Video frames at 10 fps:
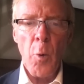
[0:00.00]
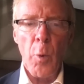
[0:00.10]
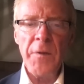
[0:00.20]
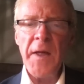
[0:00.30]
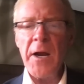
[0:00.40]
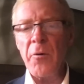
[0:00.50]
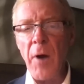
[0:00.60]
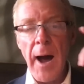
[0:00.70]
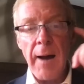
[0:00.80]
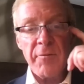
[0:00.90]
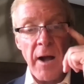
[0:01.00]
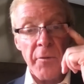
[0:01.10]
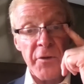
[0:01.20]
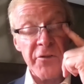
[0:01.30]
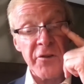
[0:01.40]
When they arrived,
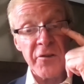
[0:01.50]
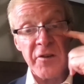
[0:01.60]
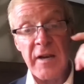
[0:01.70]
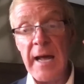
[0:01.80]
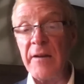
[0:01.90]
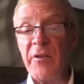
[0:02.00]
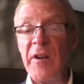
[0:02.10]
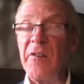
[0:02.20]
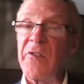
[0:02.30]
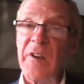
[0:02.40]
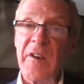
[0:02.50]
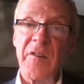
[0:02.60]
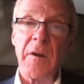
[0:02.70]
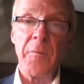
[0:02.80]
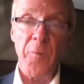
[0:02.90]
now this is in
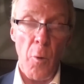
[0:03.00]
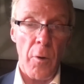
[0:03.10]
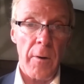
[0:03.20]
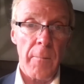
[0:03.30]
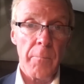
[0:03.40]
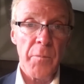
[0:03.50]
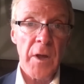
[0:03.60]
1864,